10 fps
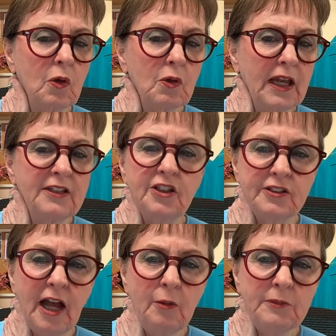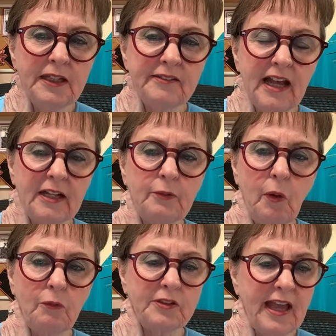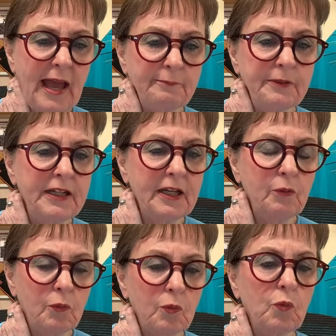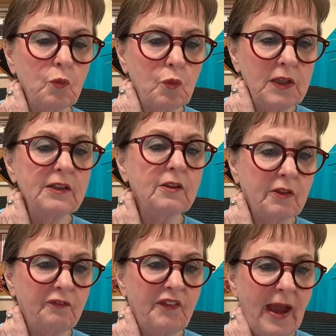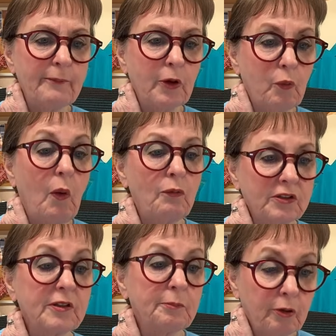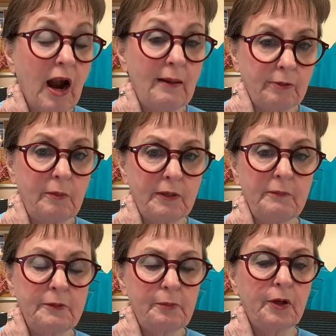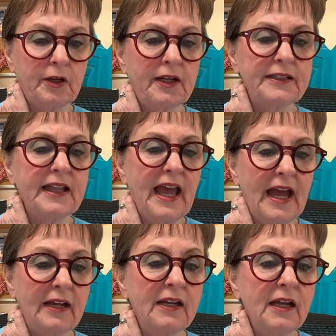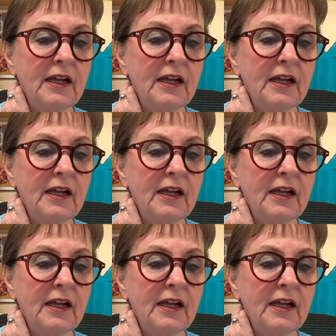Can you tell me exactly what was happening with the fabric? What was the problem? Let me put it like that.